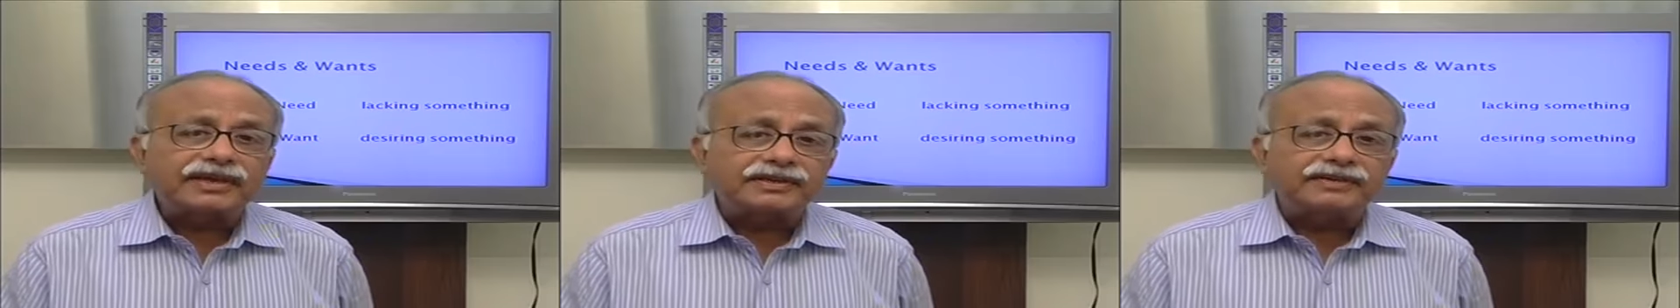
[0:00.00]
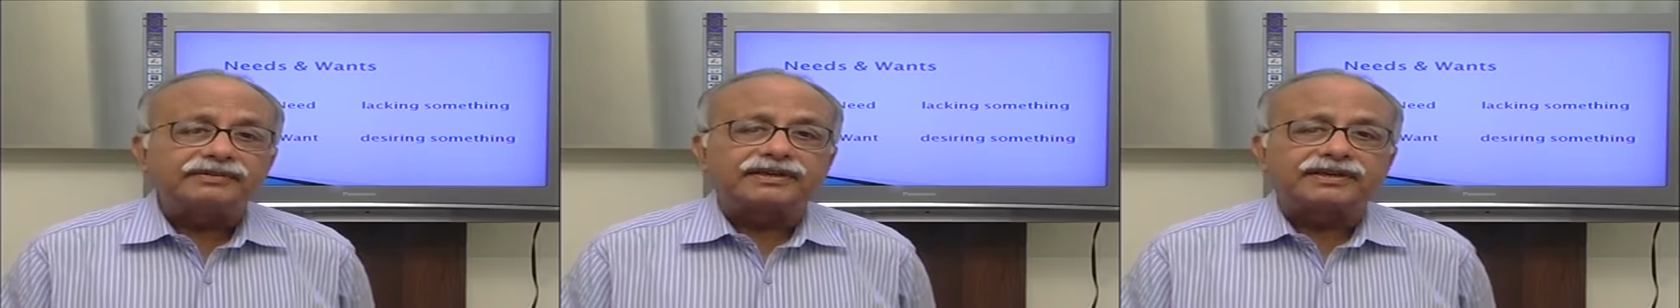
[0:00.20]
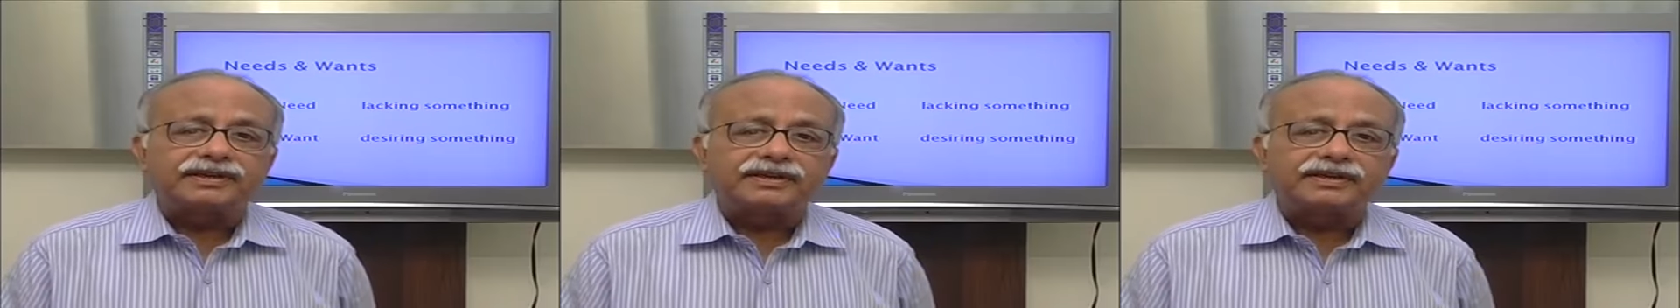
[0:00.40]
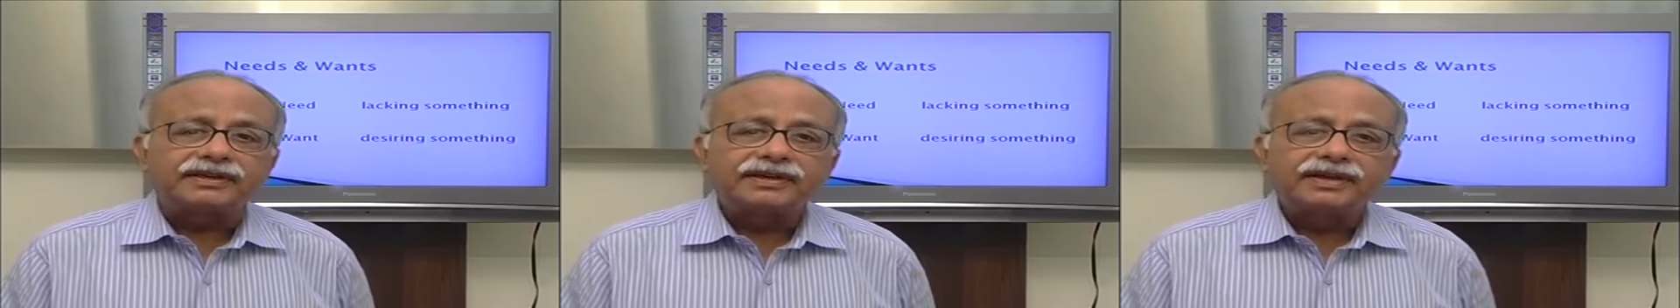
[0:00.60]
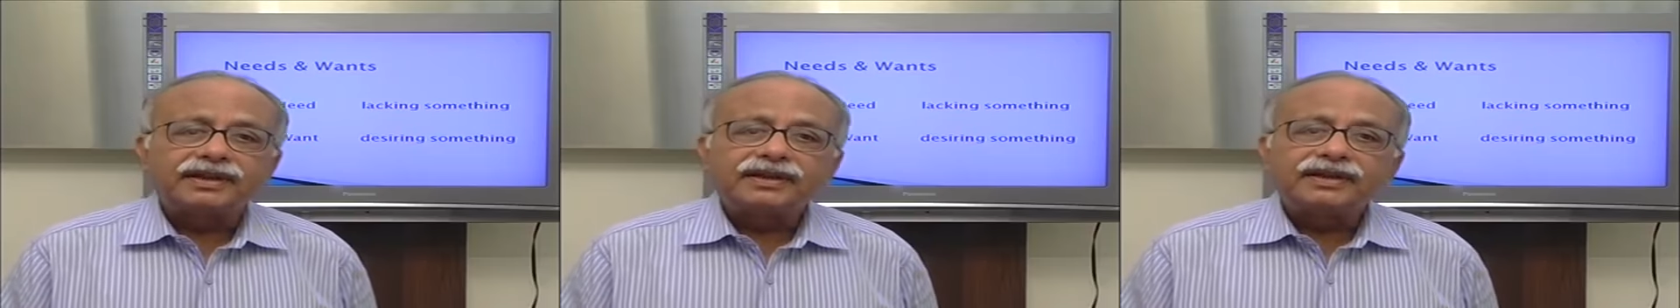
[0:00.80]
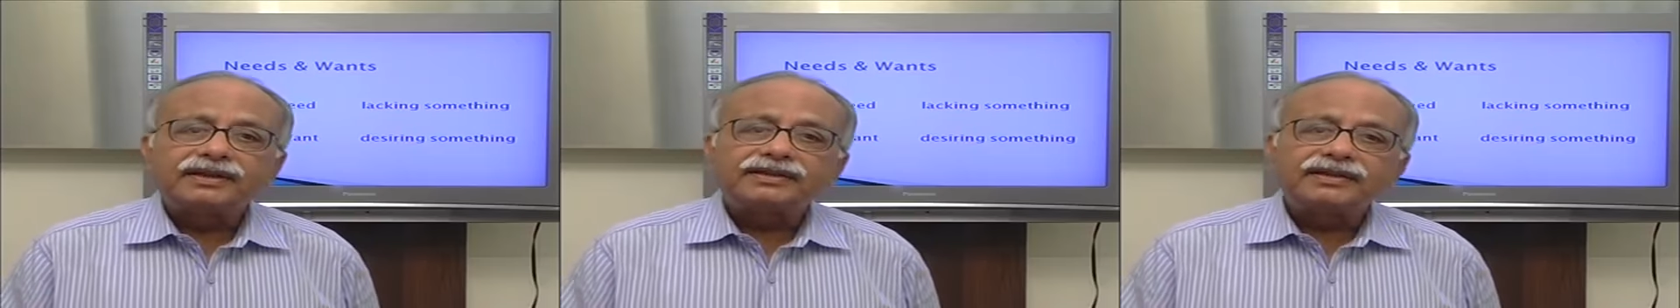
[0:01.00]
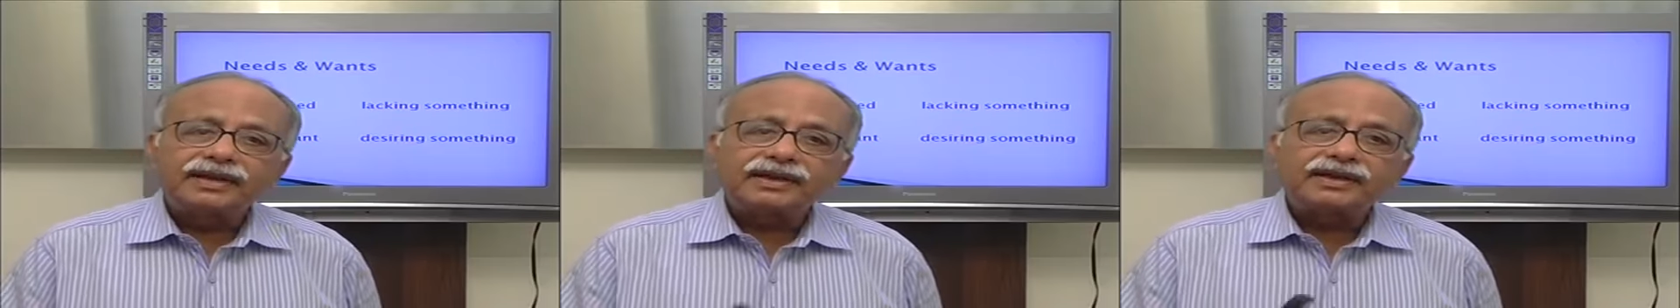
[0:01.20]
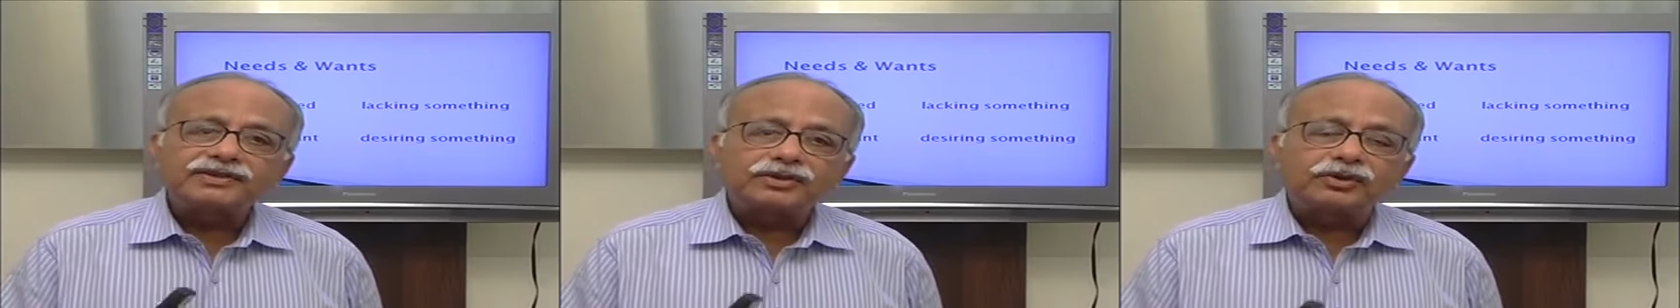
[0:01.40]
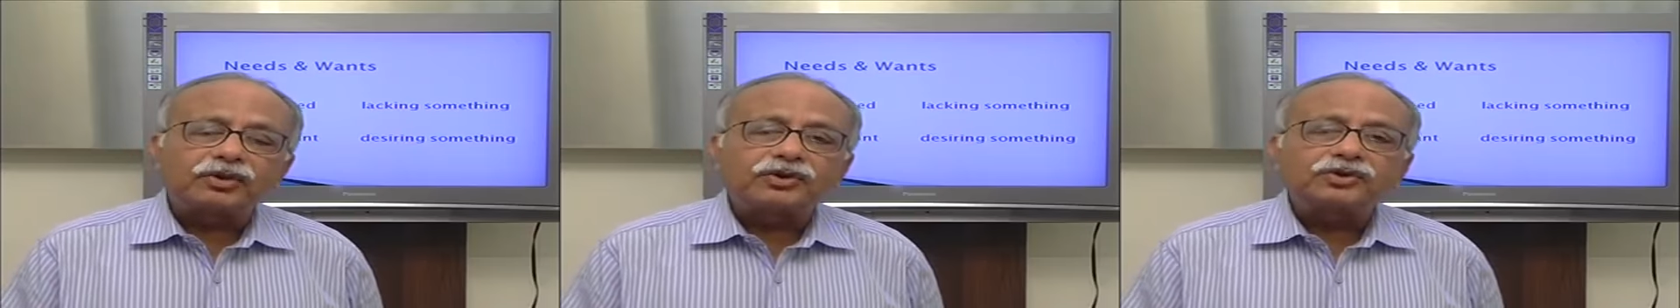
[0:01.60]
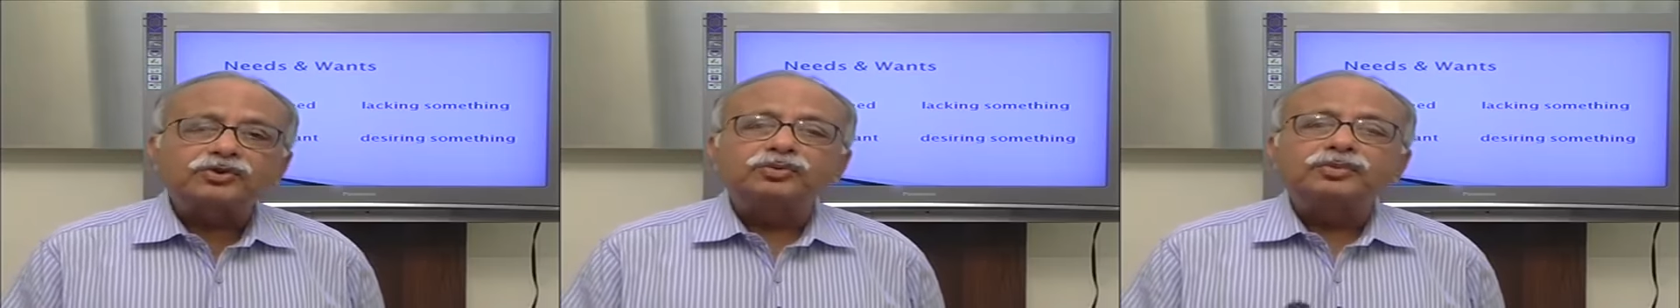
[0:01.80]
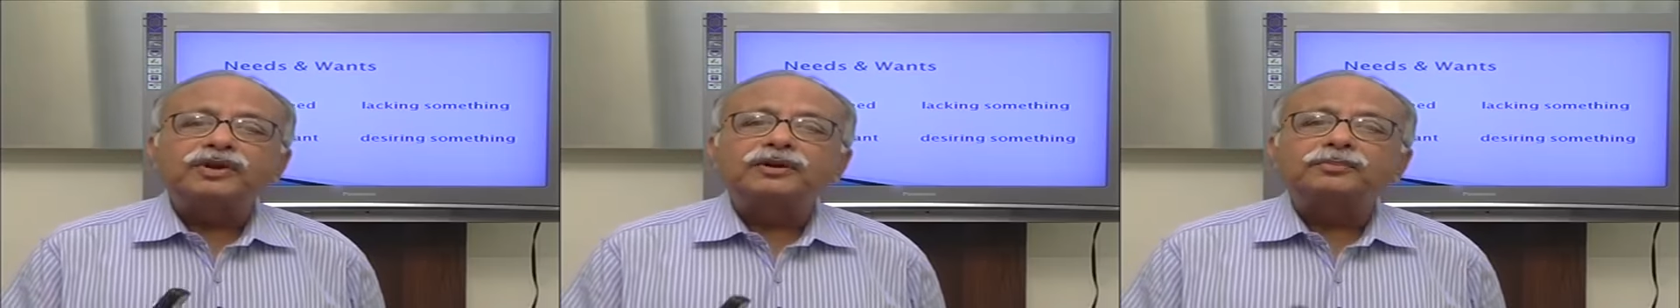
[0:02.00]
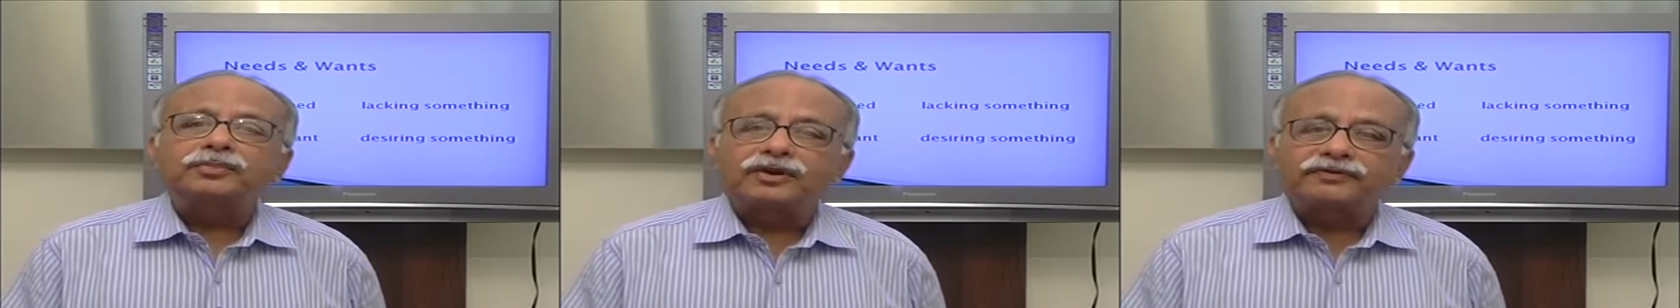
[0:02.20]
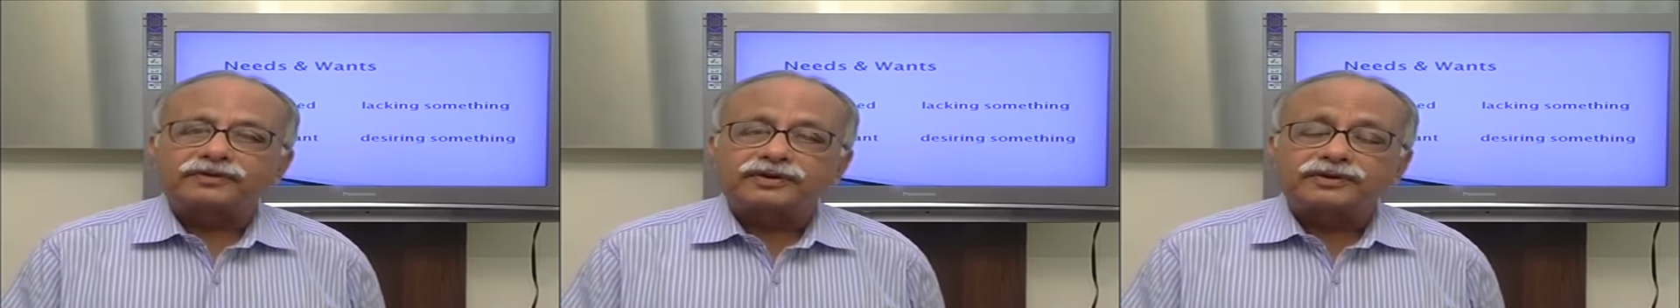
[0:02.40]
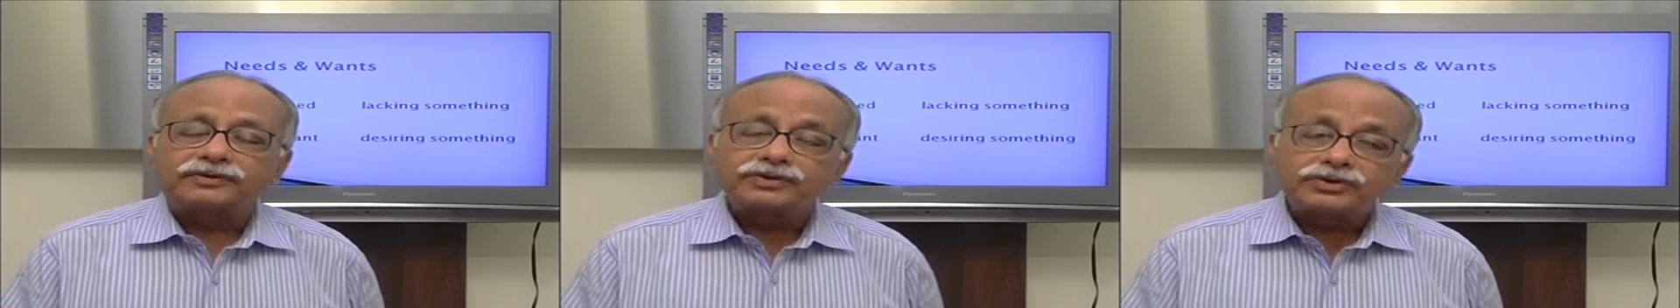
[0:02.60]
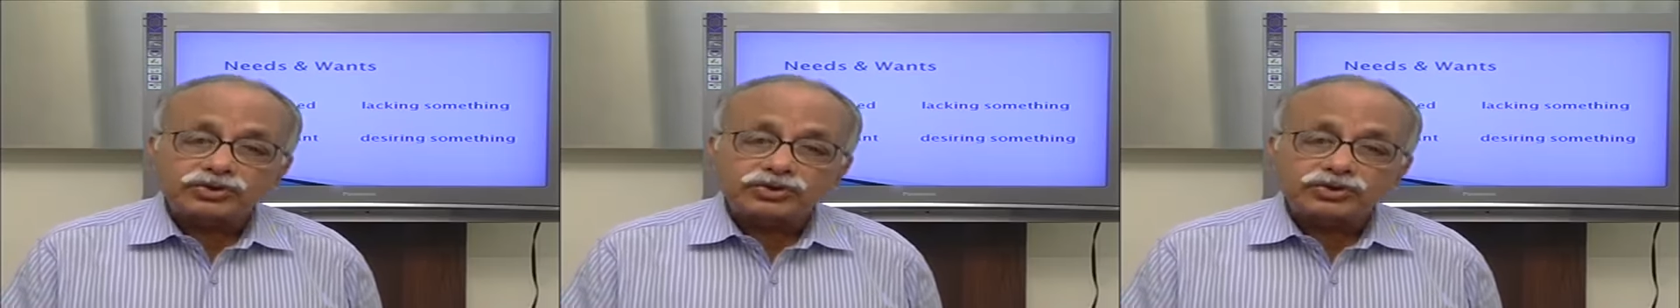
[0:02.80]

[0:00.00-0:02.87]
activity, there has got to be a profit.